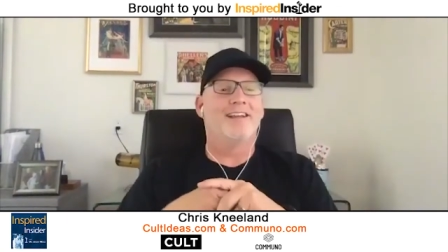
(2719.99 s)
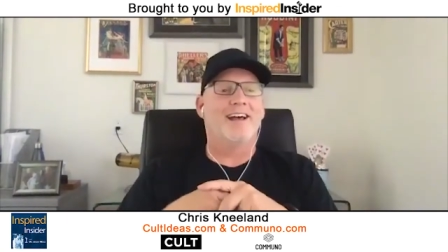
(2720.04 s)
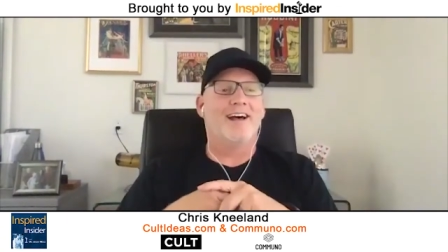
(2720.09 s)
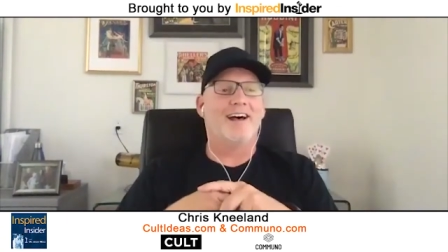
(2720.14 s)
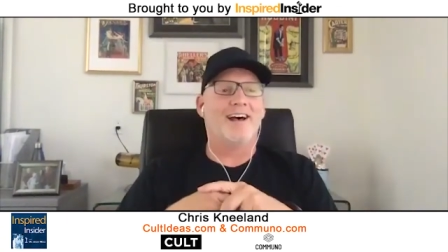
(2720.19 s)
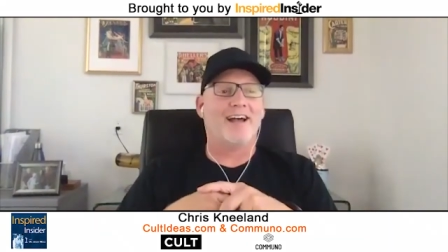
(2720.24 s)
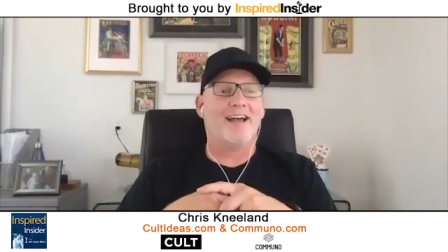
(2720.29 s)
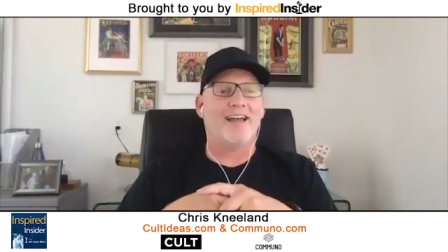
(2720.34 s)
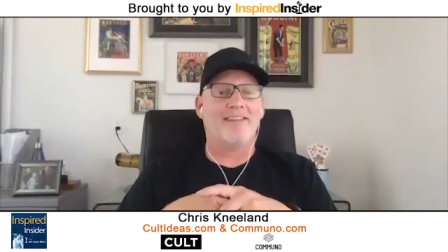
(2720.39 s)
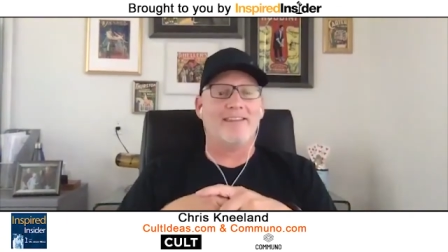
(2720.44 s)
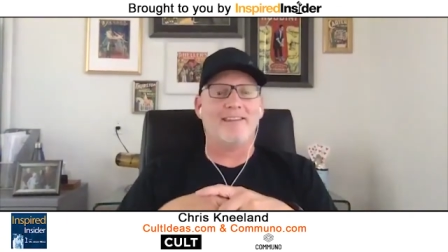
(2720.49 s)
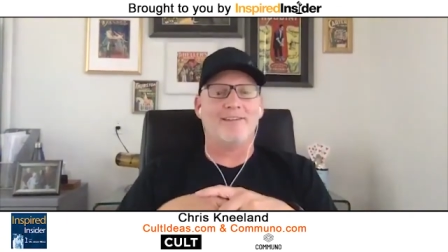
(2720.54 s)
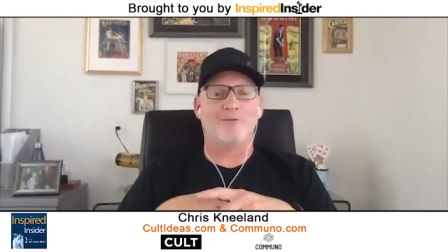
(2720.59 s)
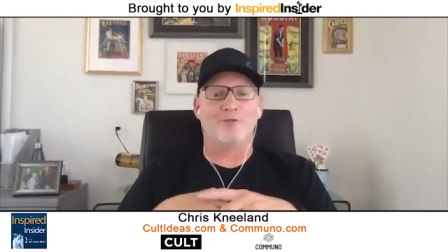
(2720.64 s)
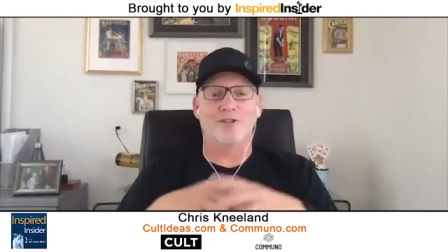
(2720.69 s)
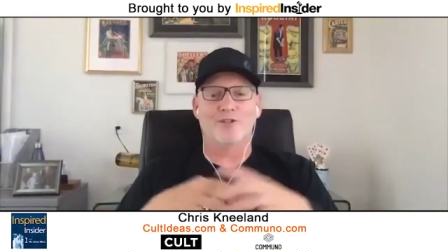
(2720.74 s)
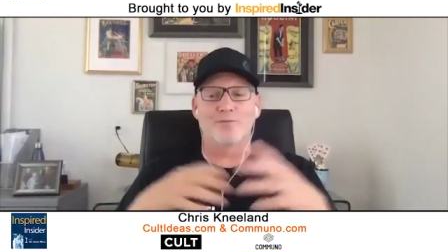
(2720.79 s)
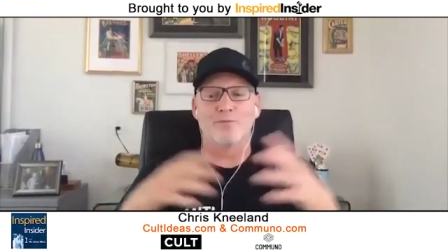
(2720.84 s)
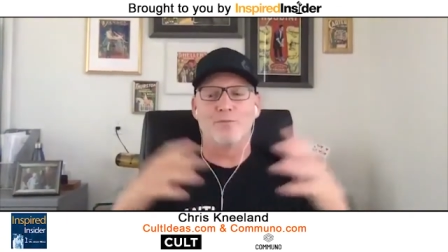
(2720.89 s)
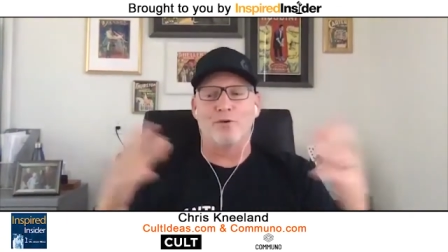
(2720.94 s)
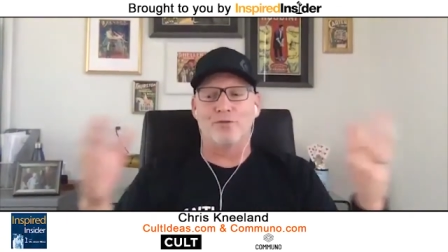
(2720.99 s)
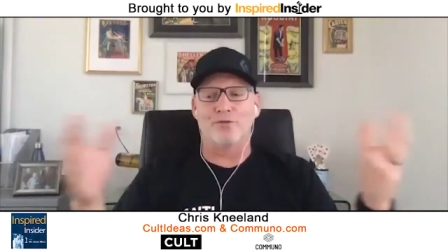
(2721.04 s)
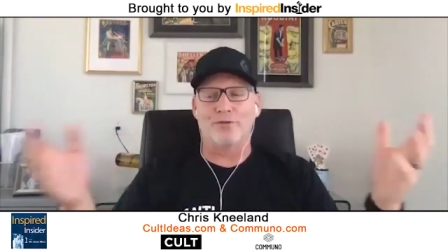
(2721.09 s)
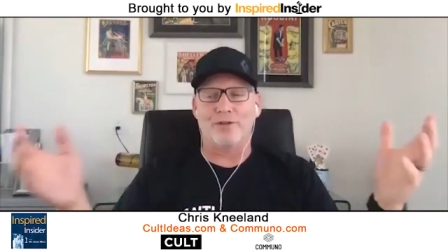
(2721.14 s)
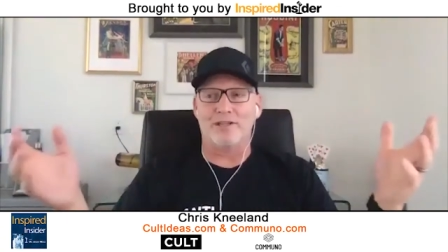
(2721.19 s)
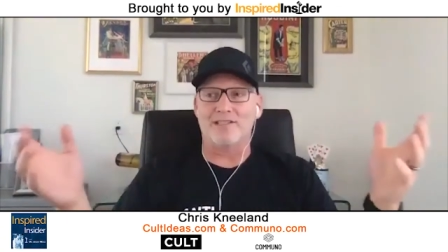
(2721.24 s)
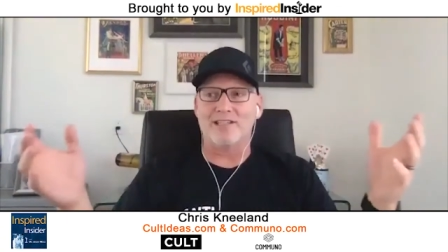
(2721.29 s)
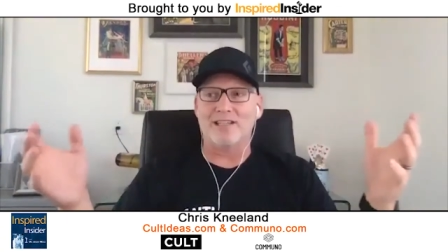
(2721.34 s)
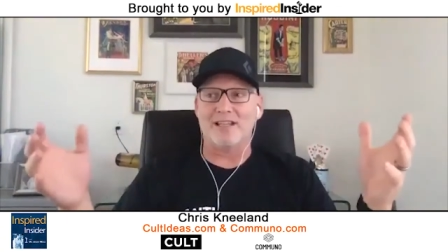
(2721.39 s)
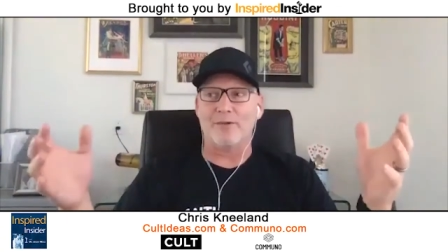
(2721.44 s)
And then just most
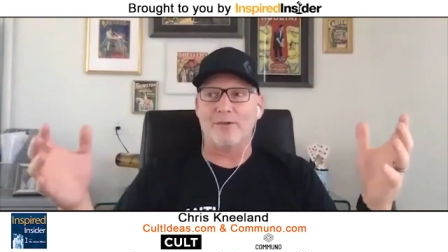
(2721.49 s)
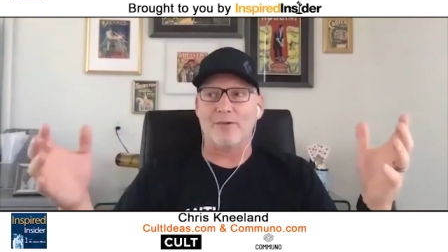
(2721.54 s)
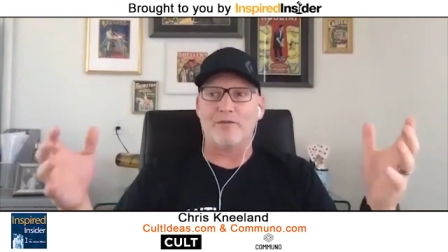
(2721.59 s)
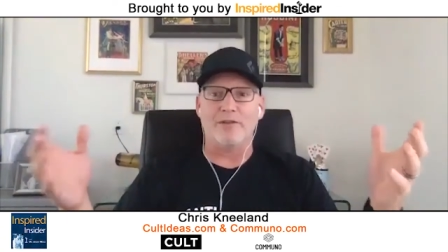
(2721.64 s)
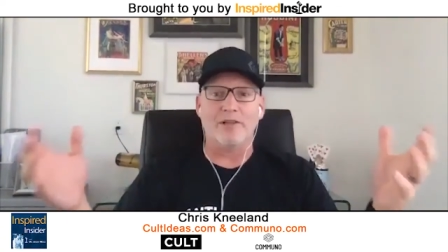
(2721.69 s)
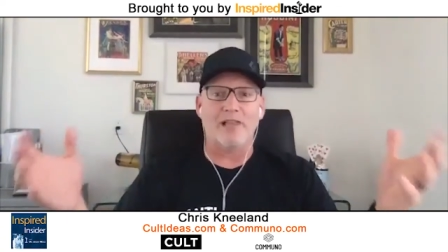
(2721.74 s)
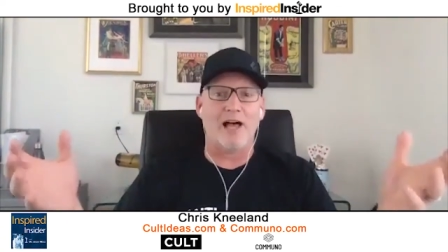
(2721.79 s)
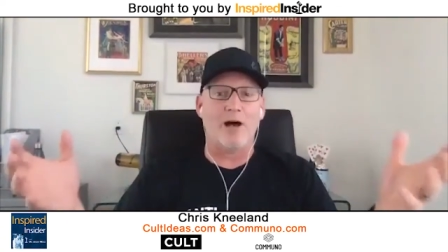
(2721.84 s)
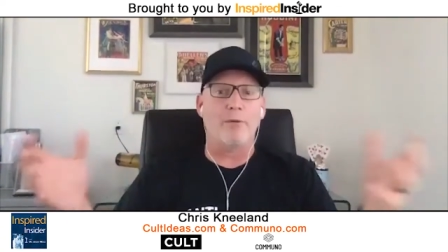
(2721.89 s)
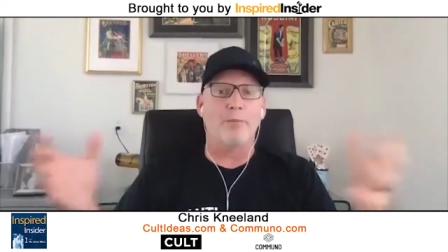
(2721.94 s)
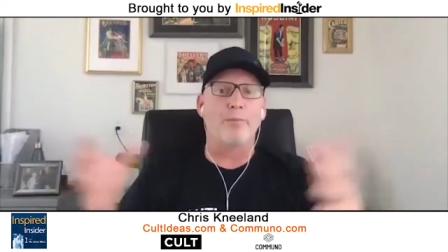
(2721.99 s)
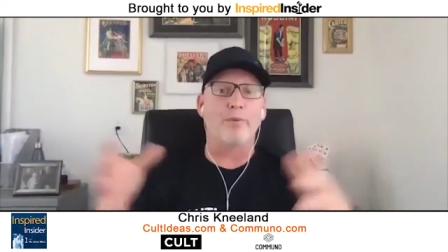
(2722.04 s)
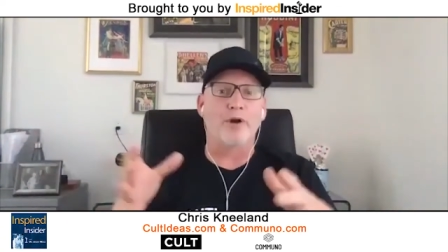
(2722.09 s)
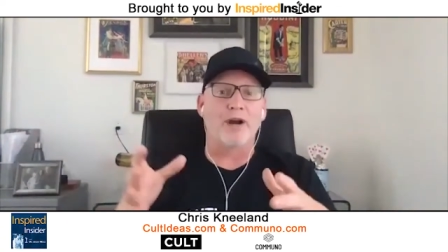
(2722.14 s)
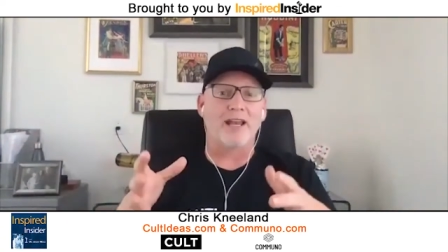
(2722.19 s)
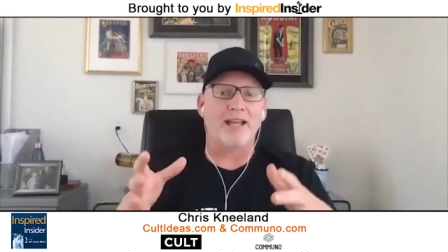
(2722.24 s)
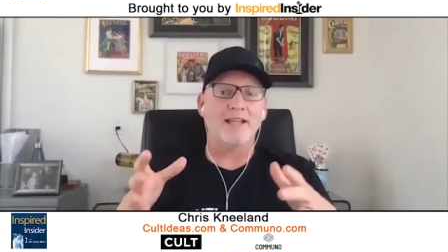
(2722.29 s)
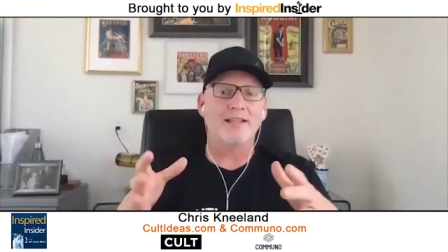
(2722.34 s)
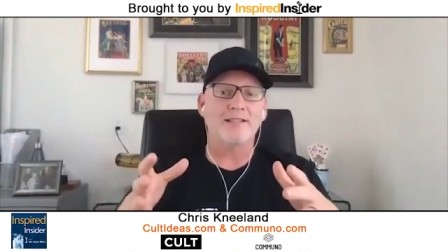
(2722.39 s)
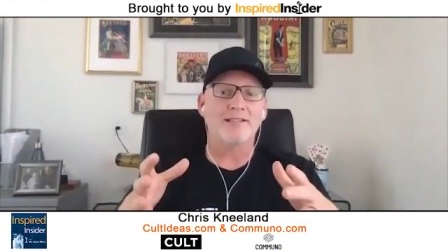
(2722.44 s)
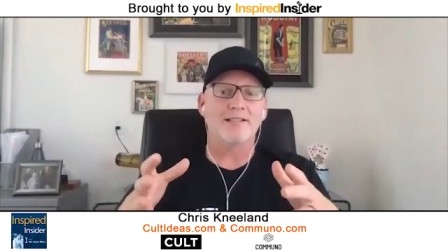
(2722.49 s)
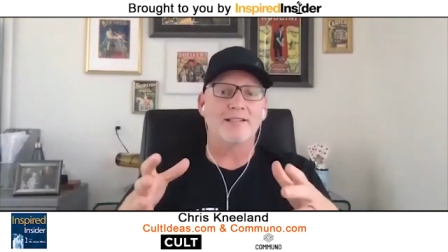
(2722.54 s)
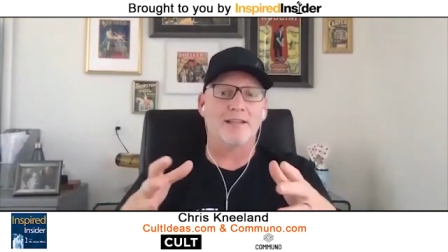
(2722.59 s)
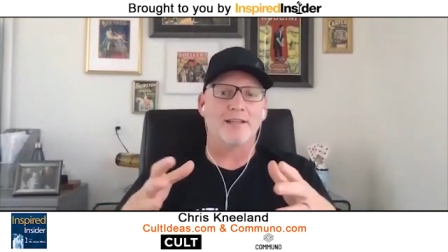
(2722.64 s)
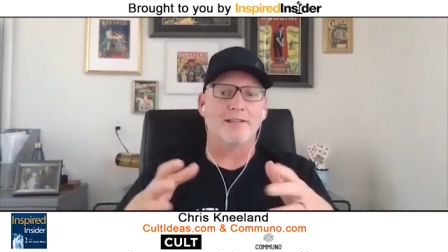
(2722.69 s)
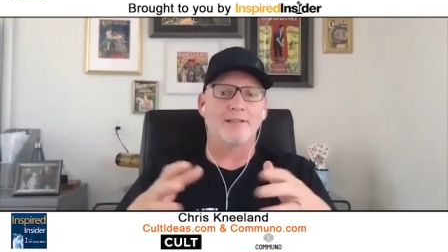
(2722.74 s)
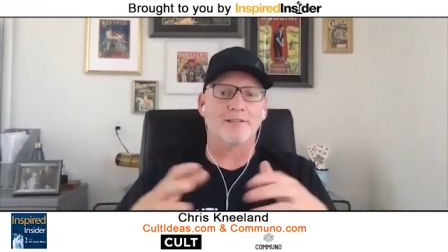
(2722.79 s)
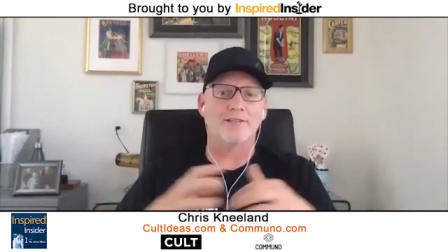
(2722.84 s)
recently, we've allowed brands in.